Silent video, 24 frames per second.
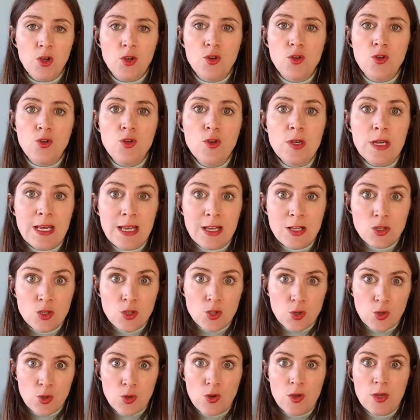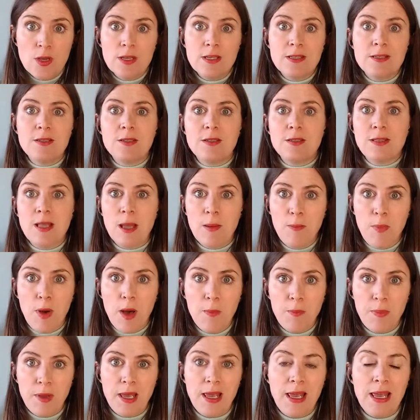you need to step
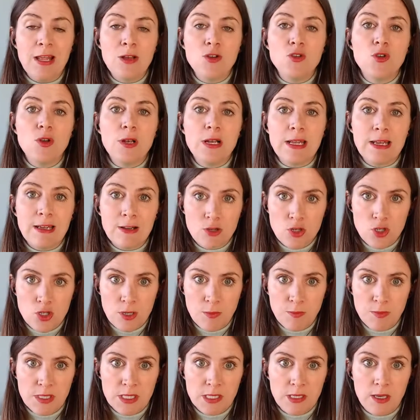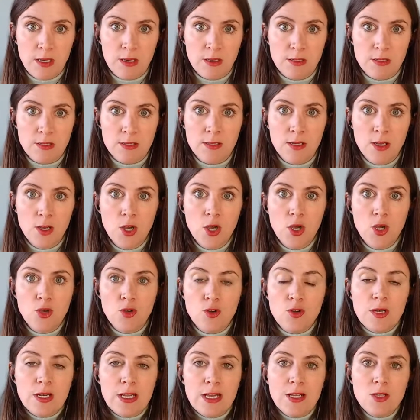up in your leadership skills.
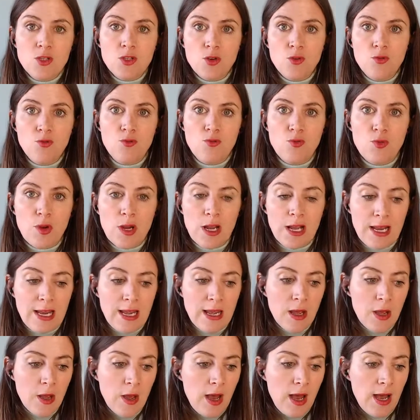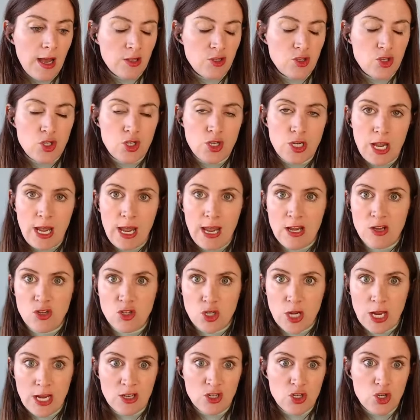You need to really change
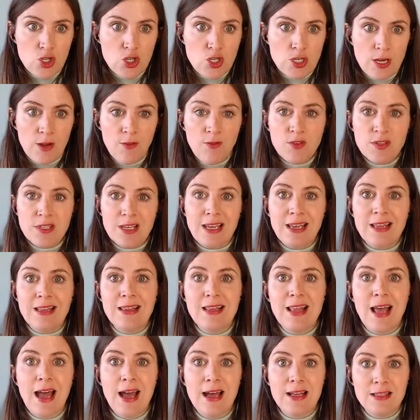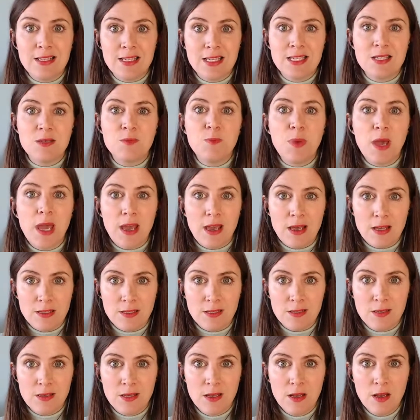and shift in that
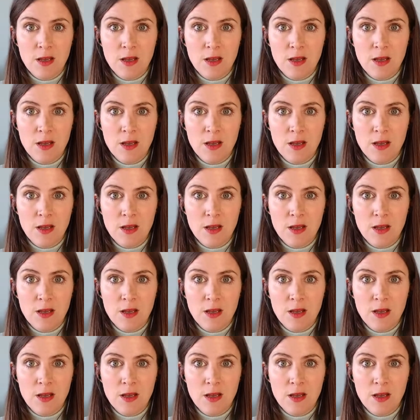space,